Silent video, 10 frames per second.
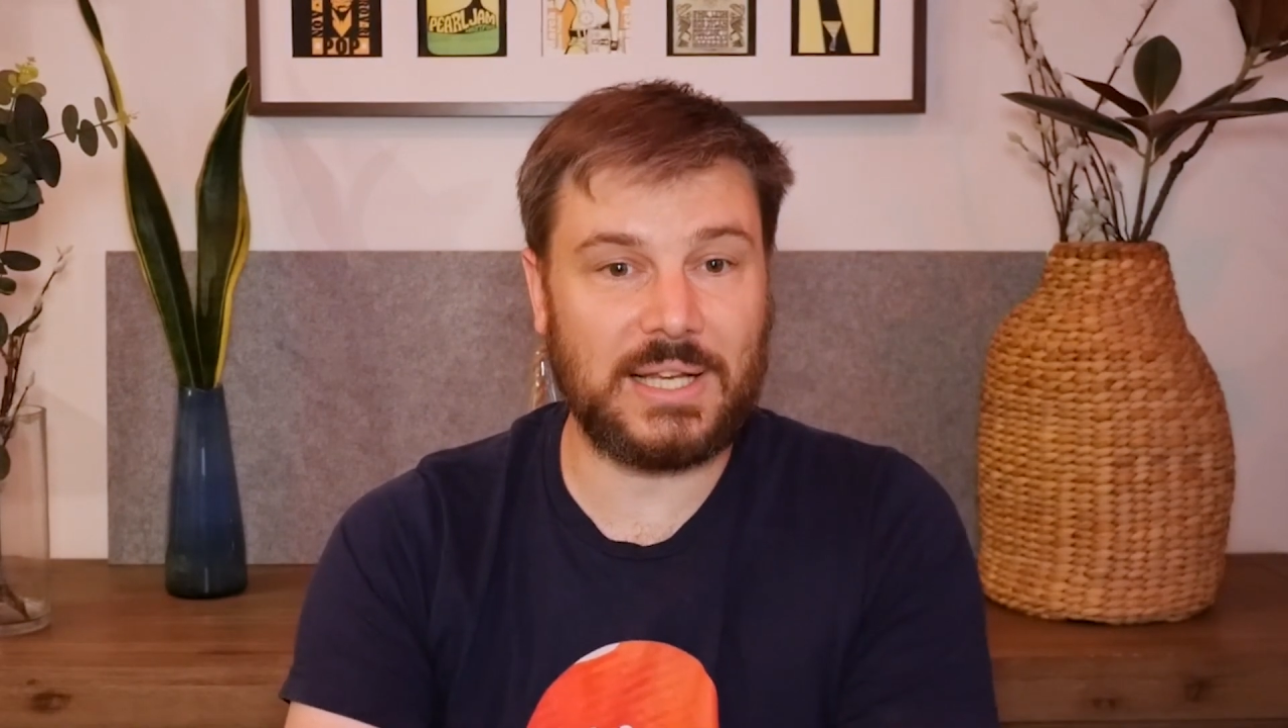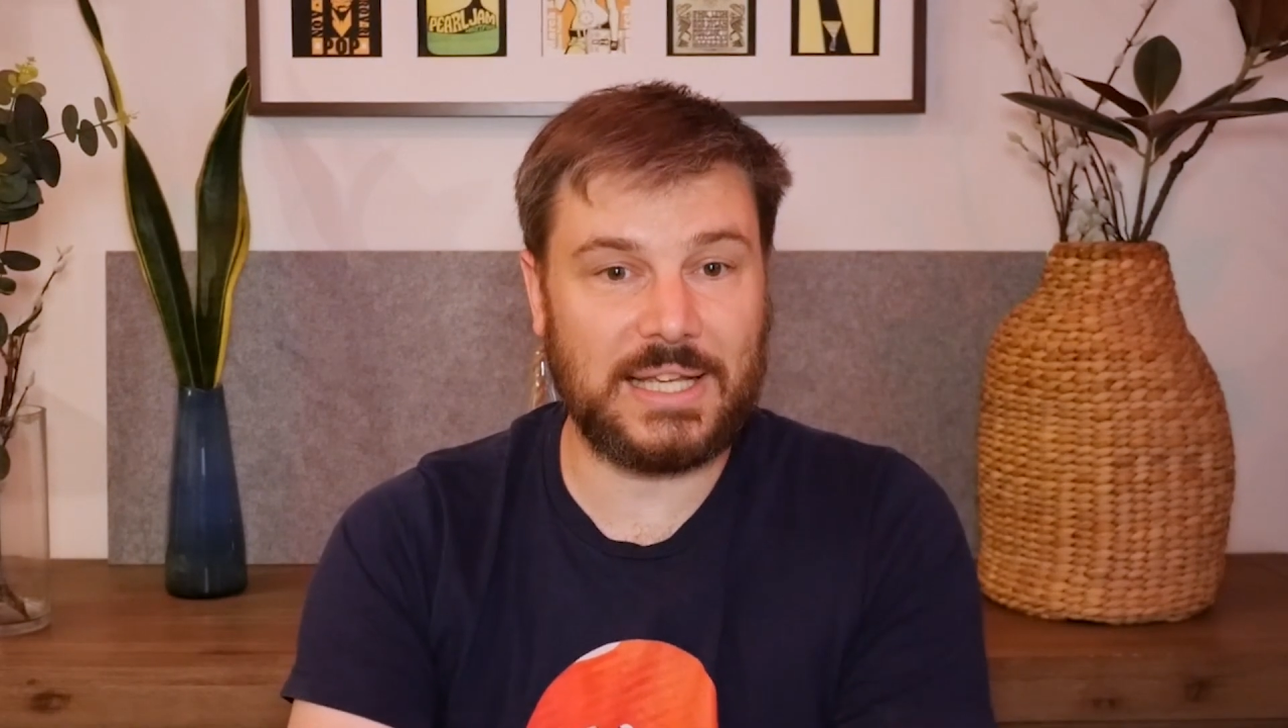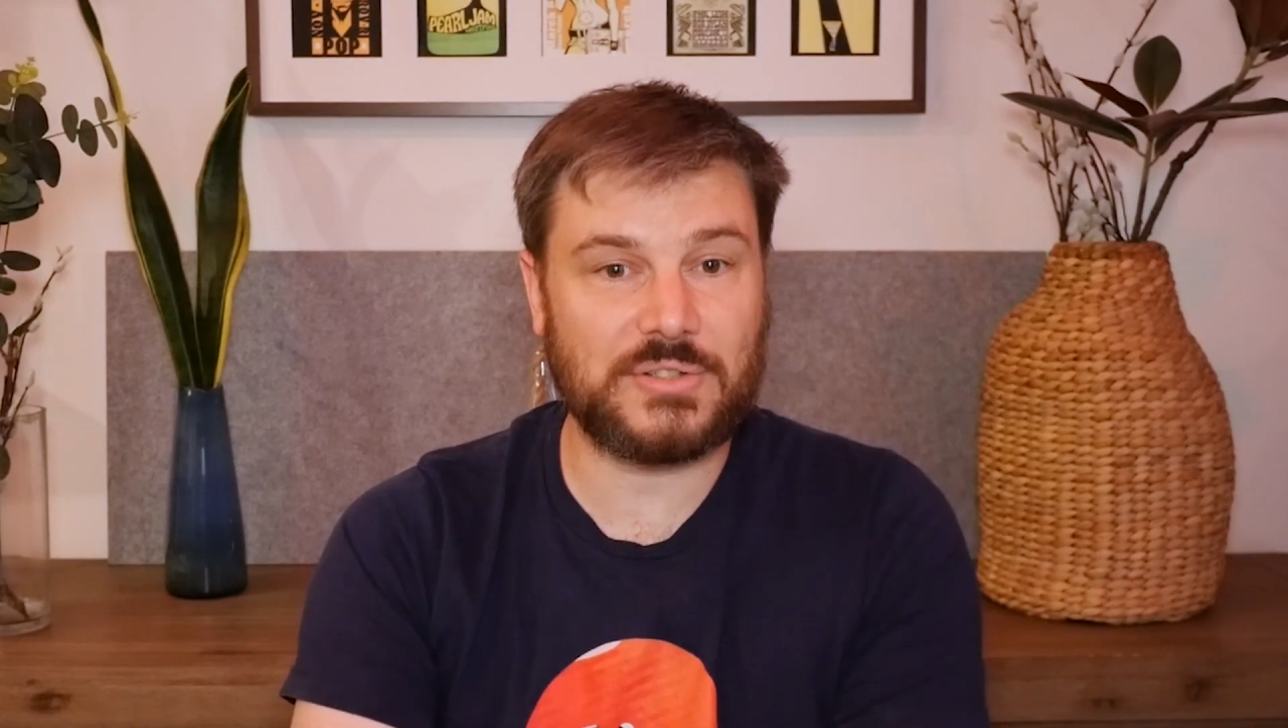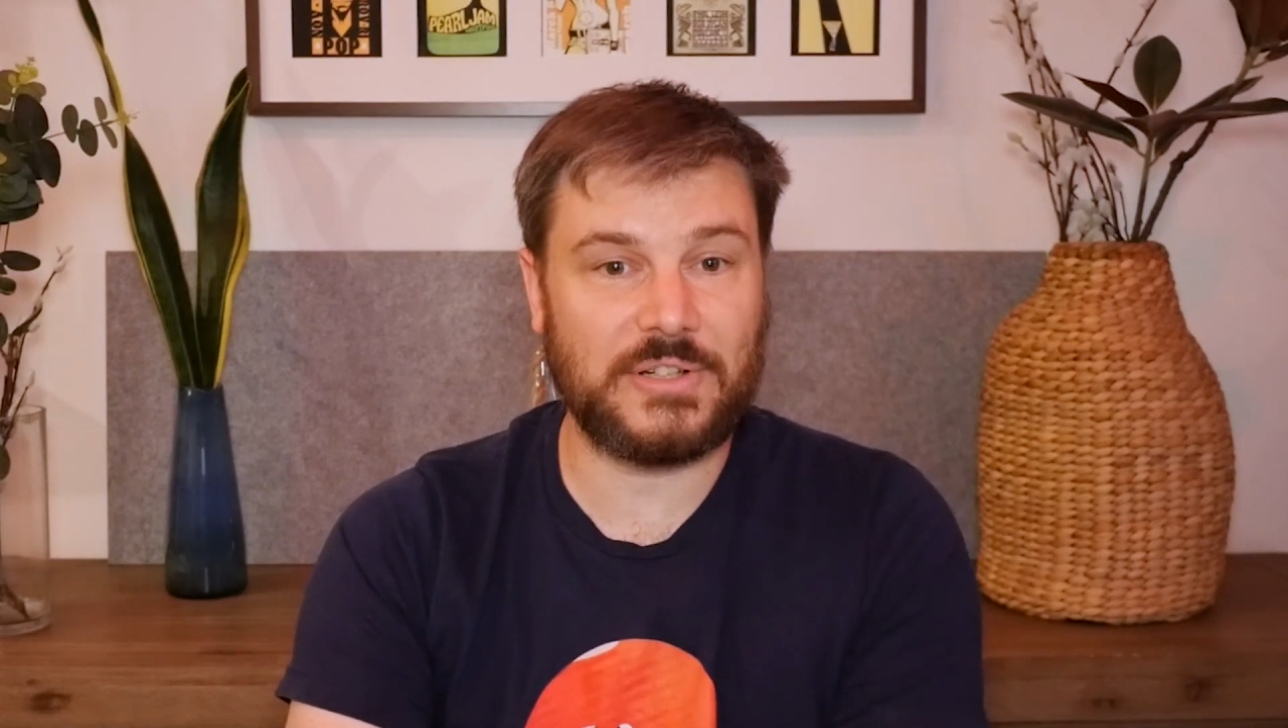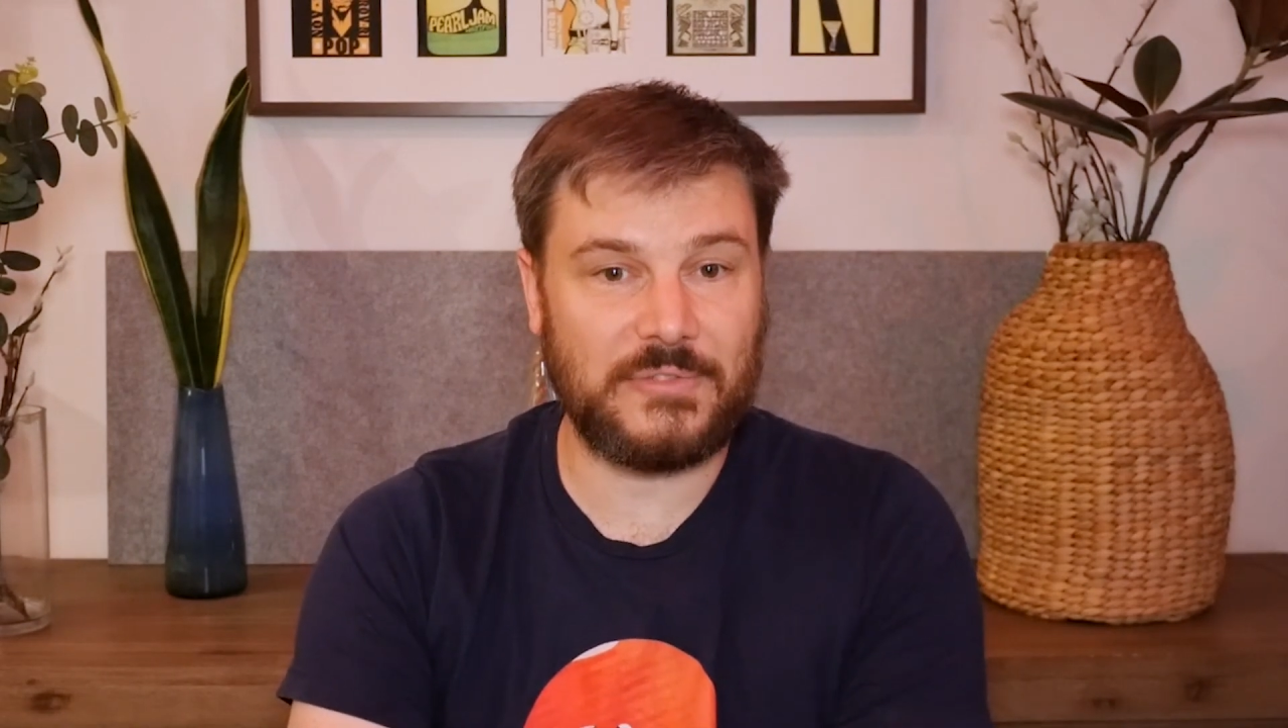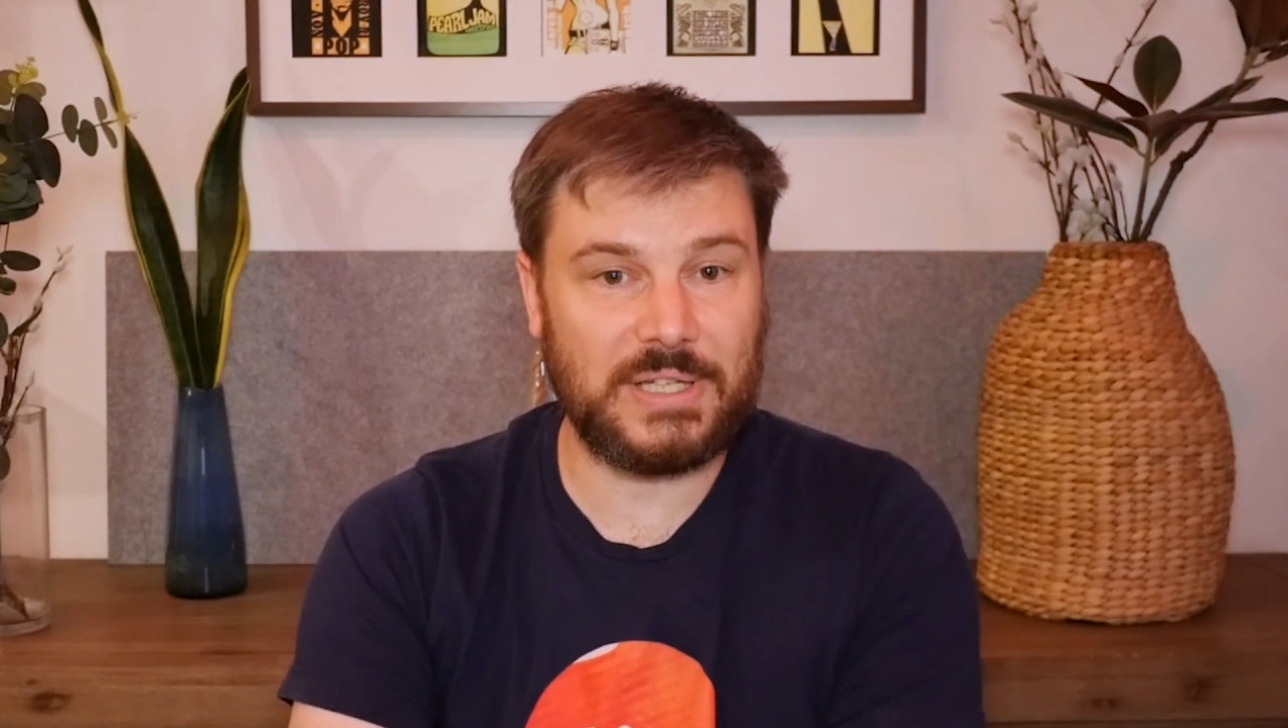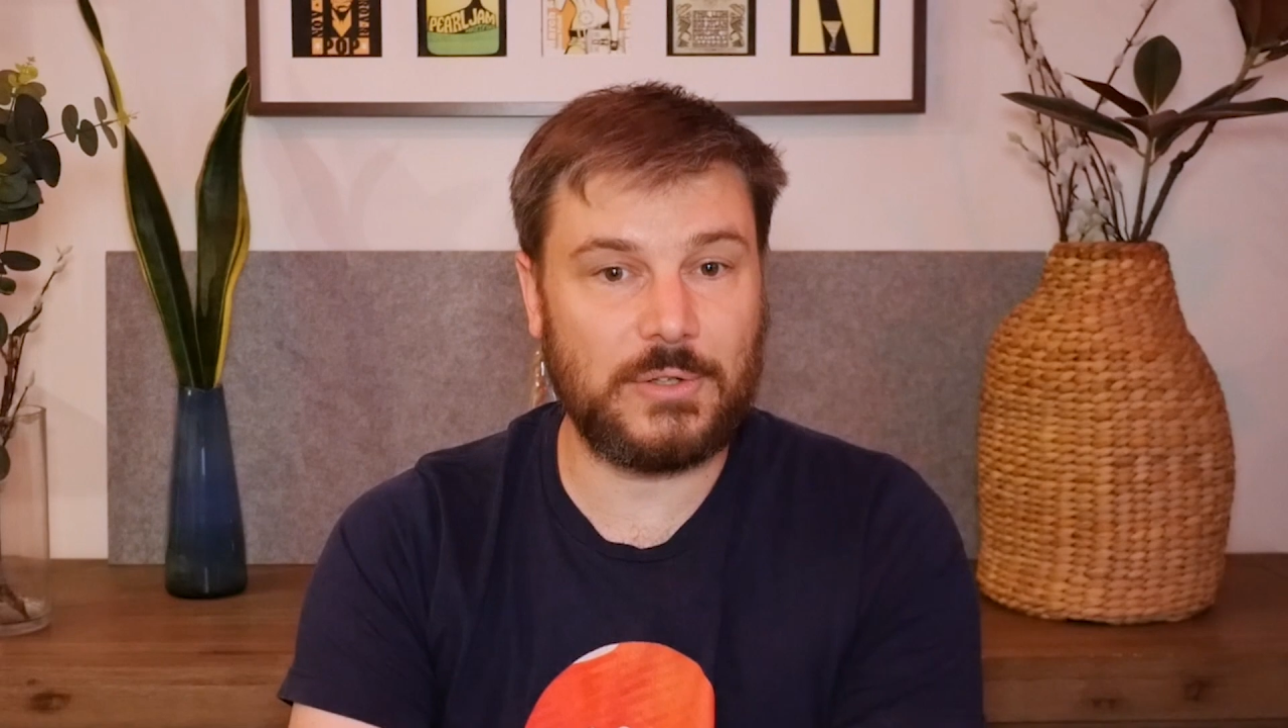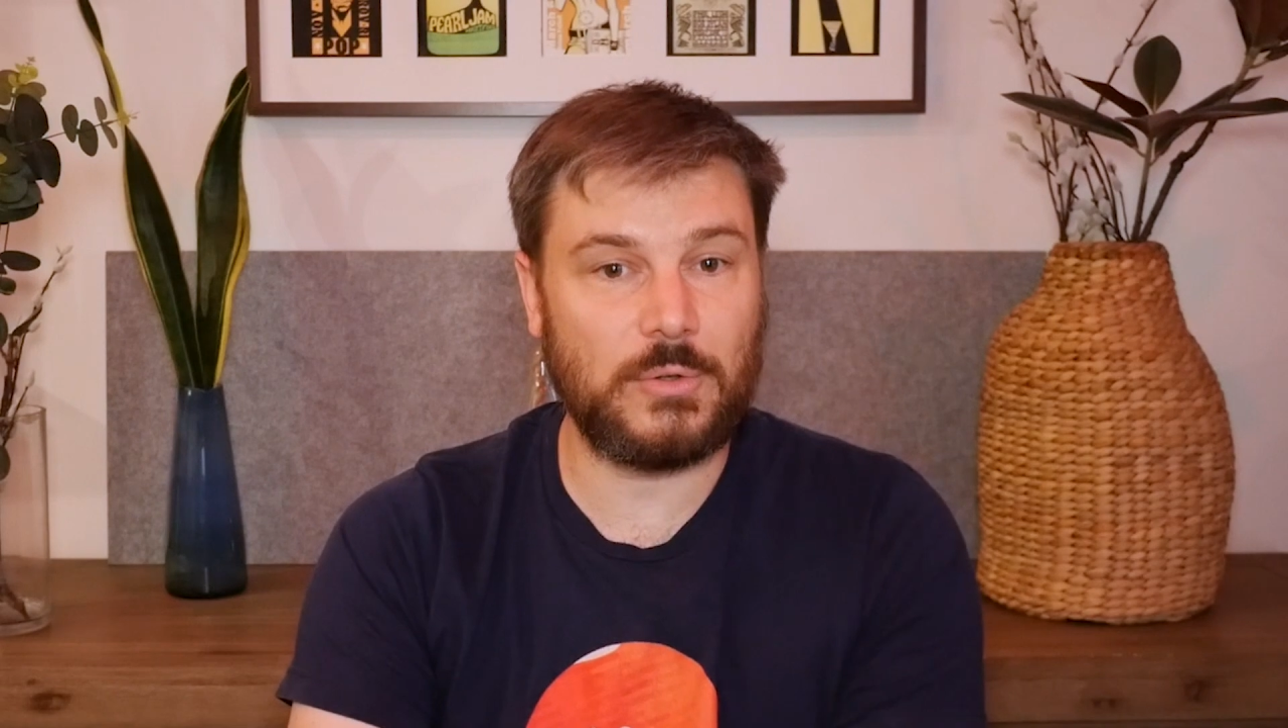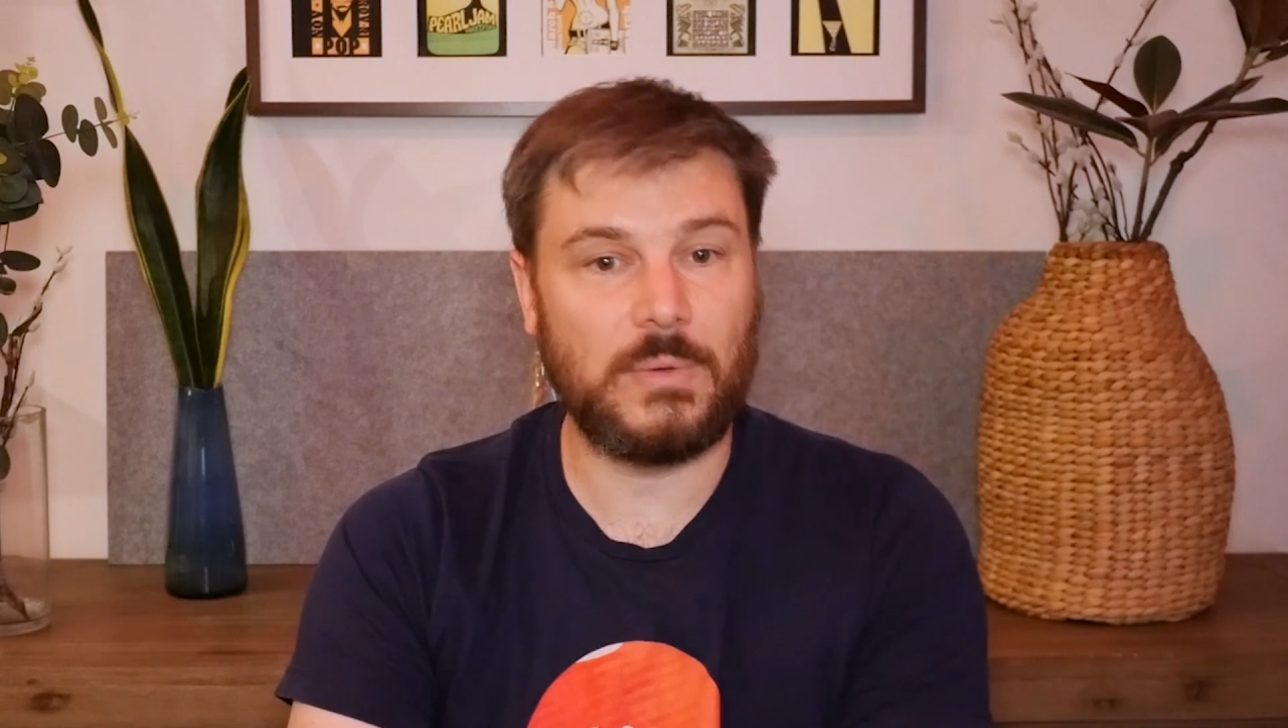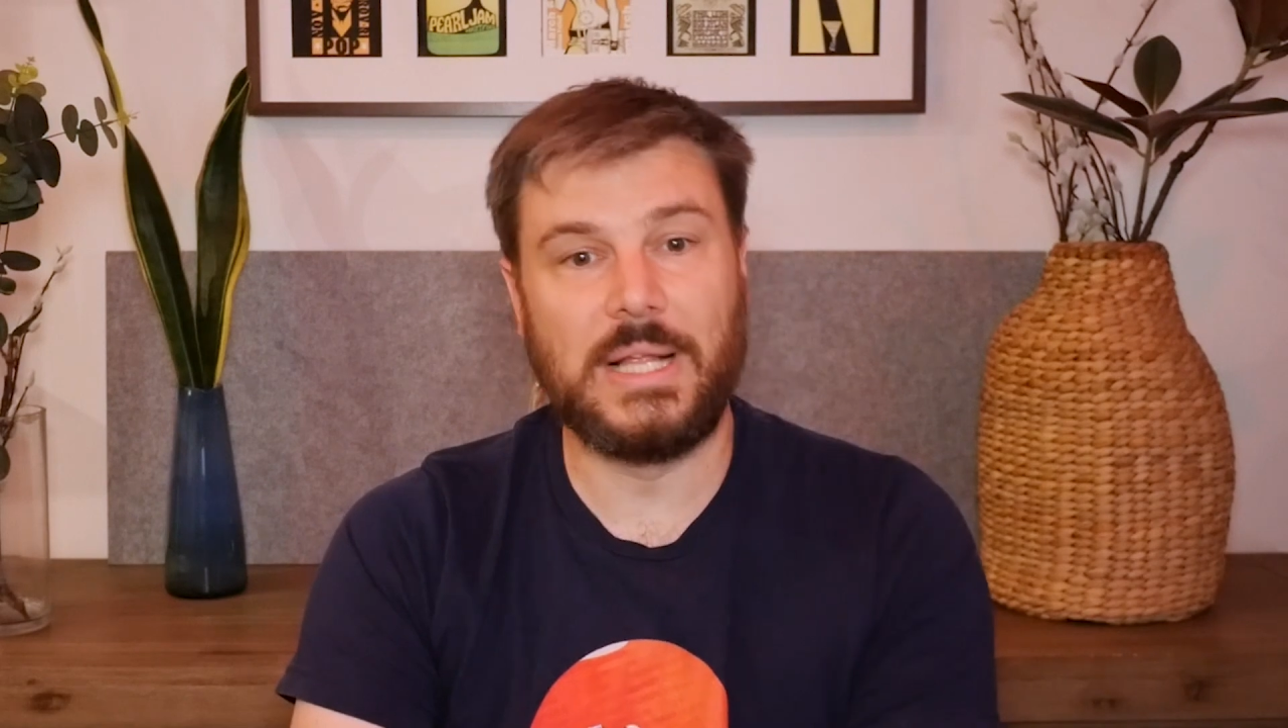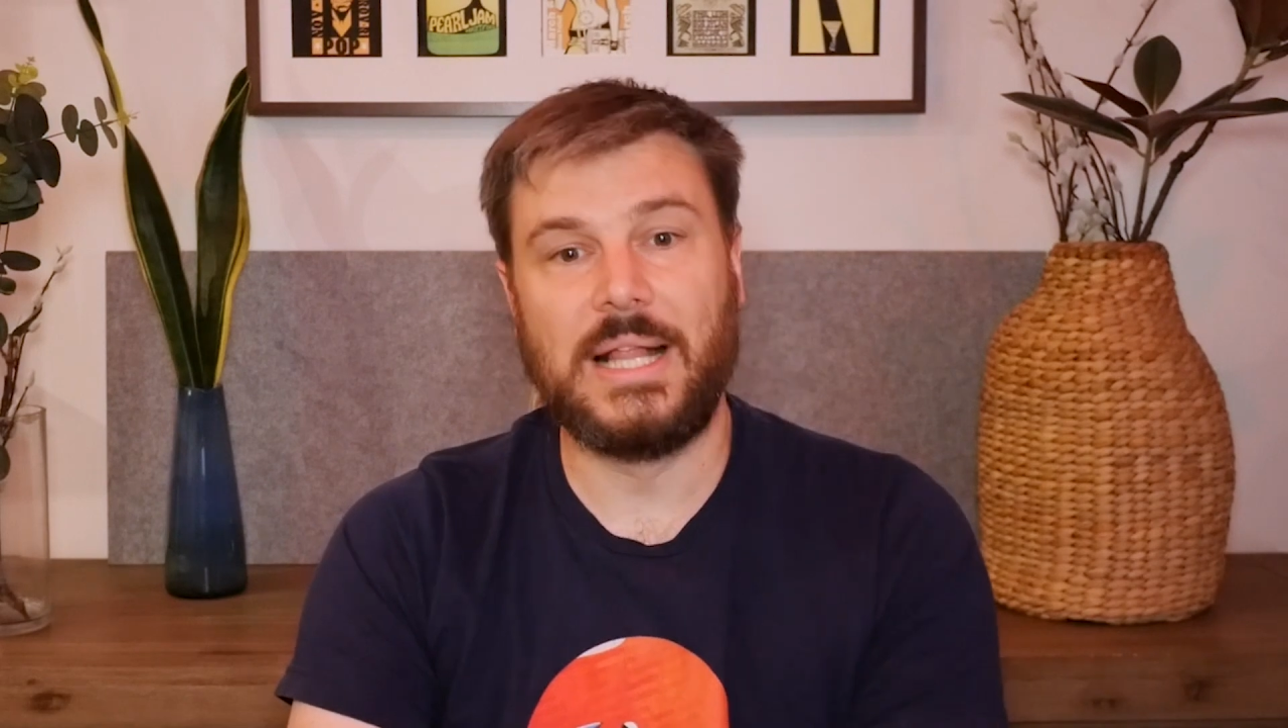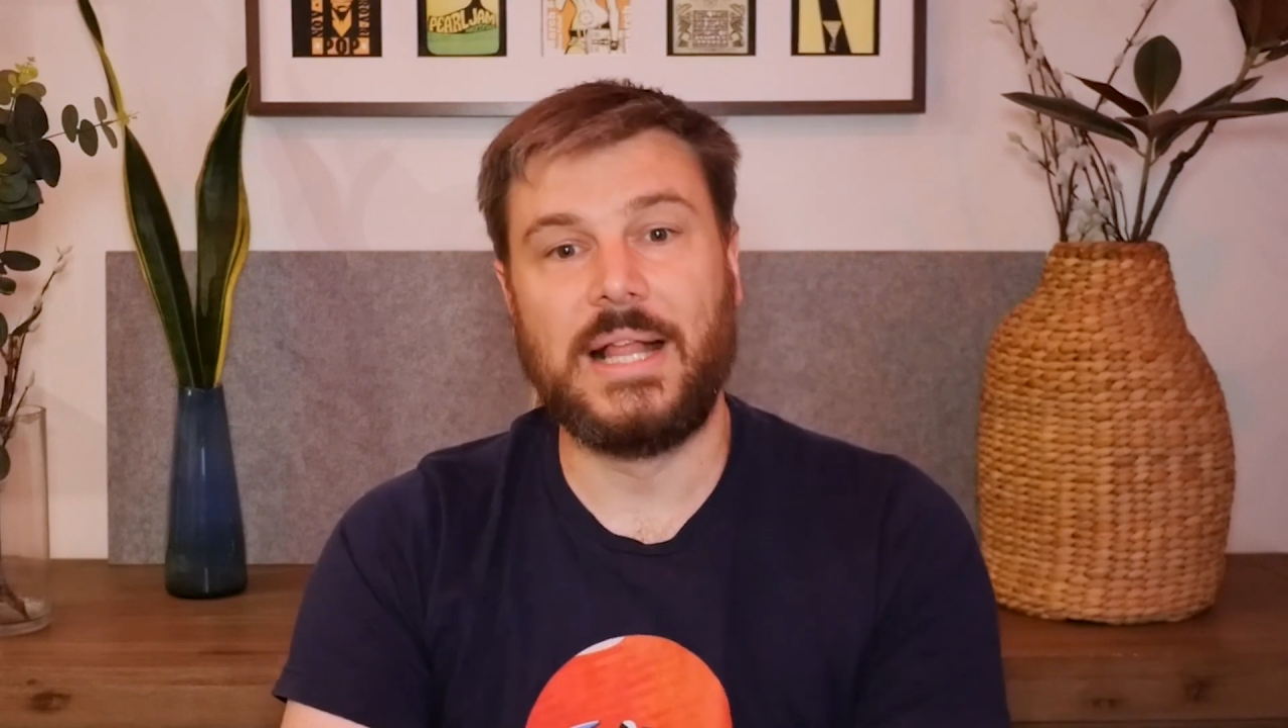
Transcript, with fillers: an electric vehicle.